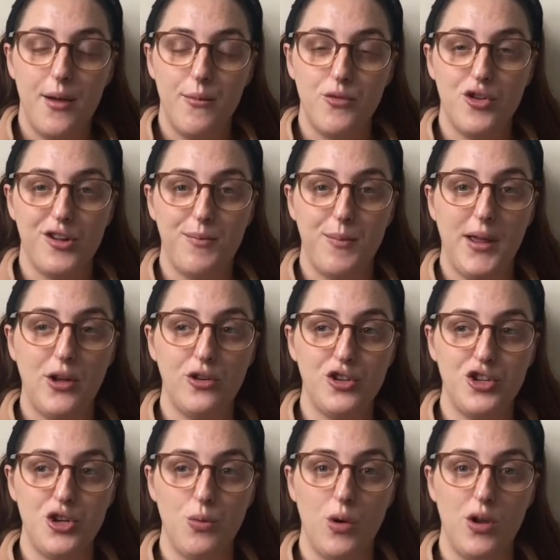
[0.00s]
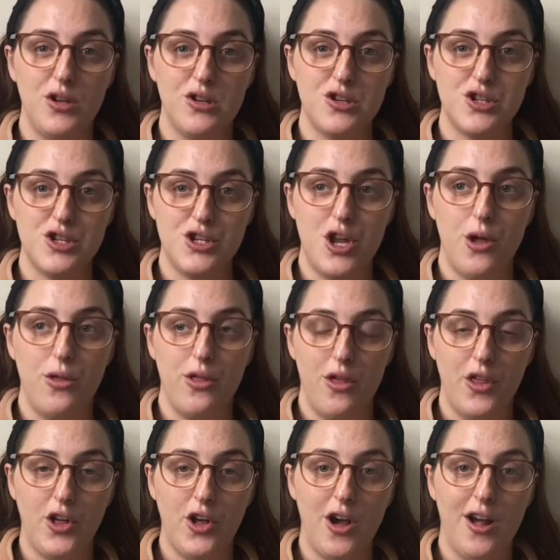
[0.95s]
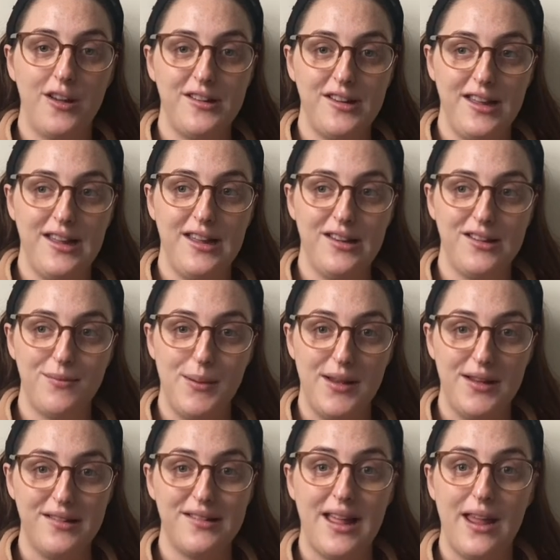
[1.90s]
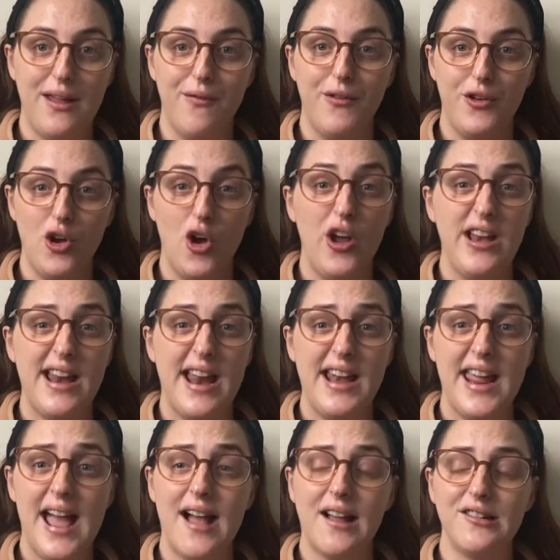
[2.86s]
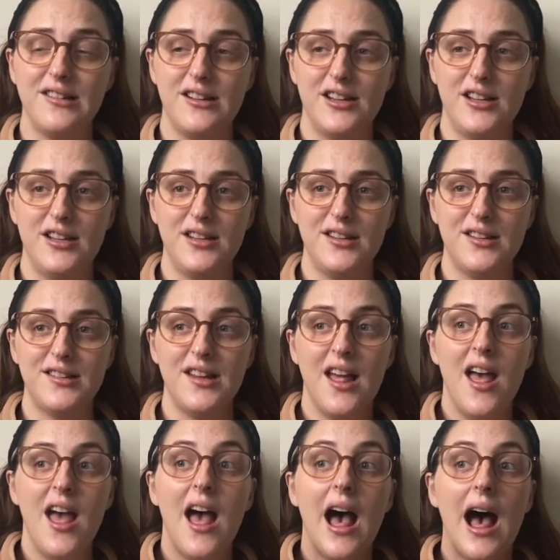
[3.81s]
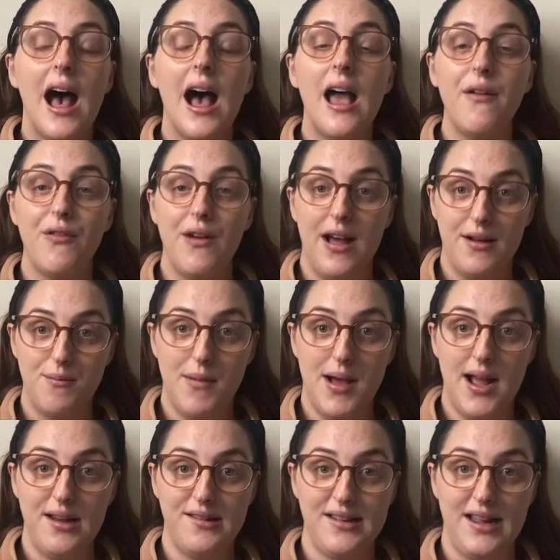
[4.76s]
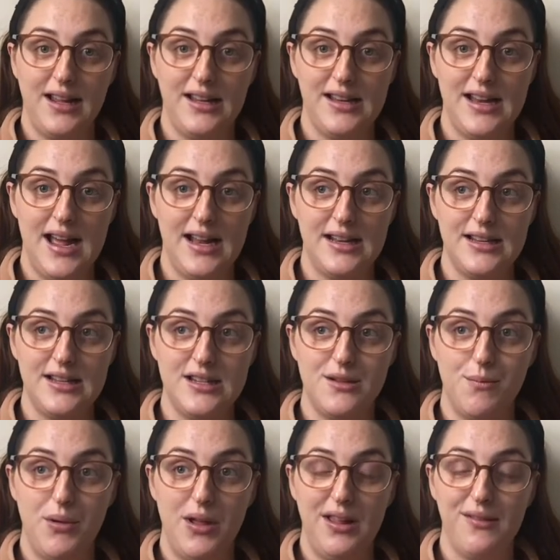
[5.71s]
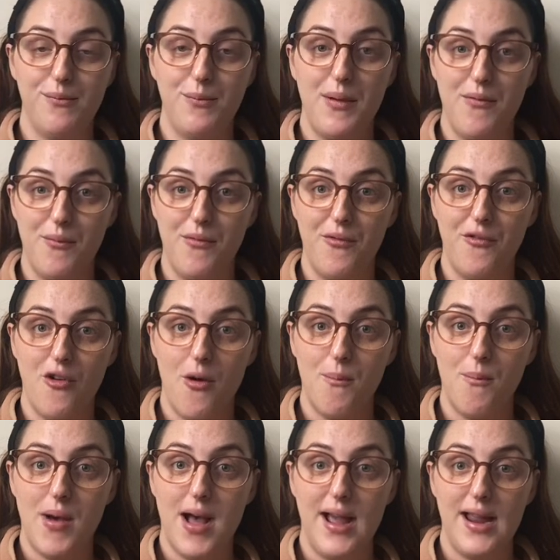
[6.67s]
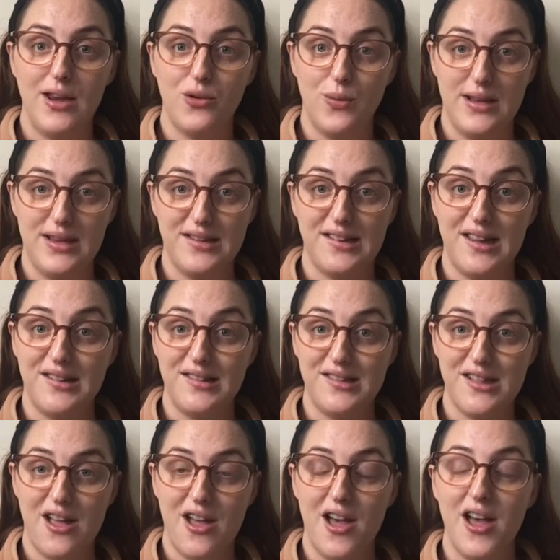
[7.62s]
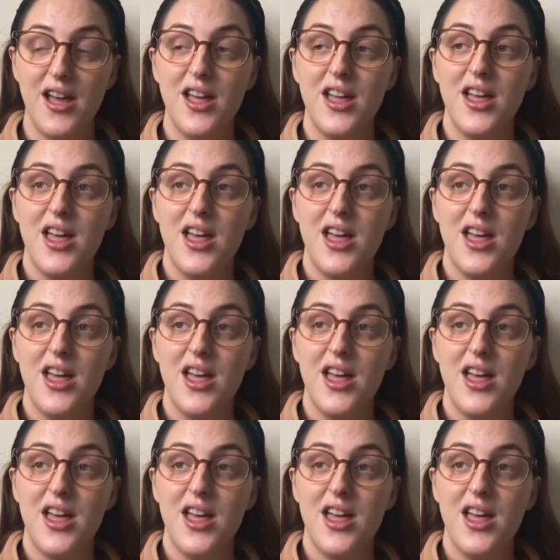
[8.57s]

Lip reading: just because you want to know that the car seat's been safe and not in any accidents. I've had mine secondhand, but it's been from my twin sister.